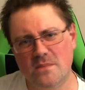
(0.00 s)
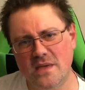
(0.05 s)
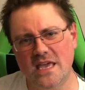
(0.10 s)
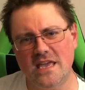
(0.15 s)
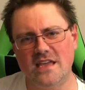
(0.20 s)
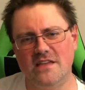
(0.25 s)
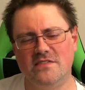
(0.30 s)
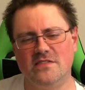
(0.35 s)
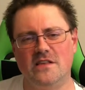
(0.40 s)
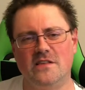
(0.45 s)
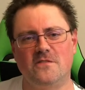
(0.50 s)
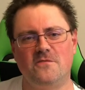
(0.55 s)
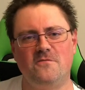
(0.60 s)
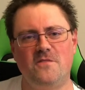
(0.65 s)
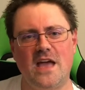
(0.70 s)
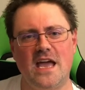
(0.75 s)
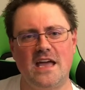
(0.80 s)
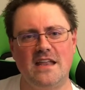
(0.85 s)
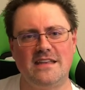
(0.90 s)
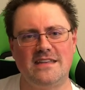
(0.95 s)
me in this
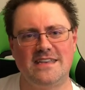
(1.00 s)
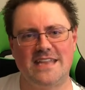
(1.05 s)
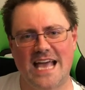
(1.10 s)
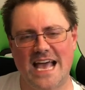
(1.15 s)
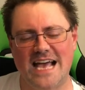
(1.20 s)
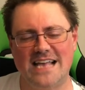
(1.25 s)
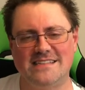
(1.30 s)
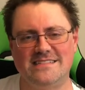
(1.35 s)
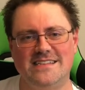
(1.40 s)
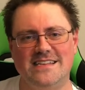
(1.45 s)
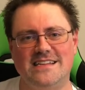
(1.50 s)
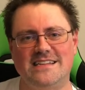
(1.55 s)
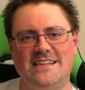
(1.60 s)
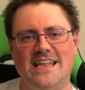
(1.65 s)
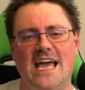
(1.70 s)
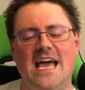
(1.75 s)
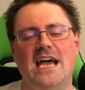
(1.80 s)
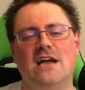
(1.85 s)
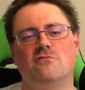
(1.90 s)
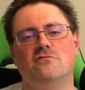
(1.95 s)
fantastic
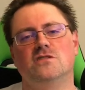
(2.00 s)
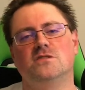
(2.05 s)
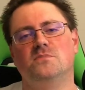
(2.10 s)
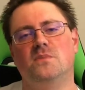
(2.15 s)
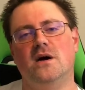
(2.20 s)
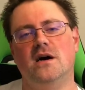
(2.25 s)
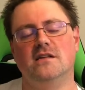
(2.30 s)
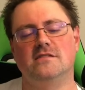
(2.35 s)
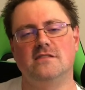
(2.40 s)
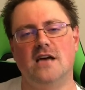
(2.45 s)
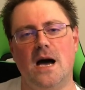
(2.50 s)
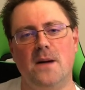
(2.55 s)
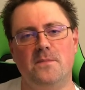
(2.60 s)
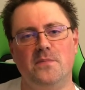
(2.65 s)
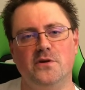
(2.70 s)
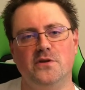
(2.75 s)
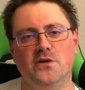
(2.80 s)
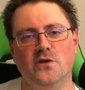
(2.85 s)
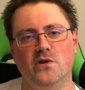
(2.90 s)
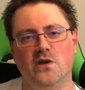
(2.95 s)
tag response
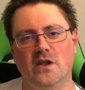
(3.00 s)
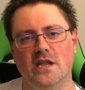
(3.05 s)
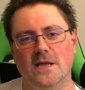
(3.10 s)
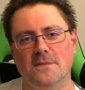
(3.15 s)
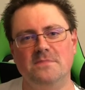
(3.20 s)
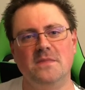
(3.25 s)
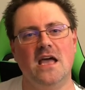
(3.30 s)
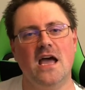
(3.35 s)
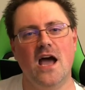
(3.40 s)
opportunity.